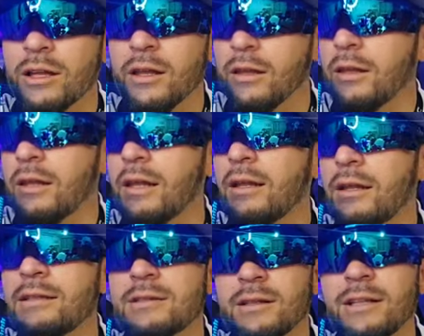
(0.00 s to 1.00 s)

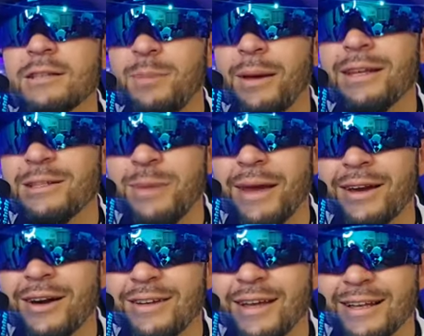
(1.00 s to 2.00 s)
let's bank
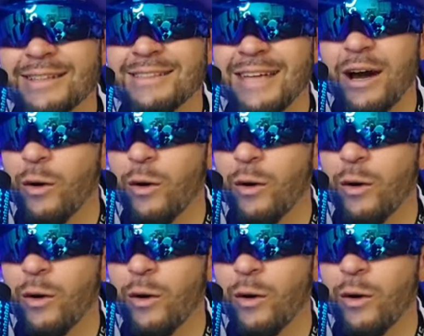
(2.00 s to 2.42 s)
on that. Let's see how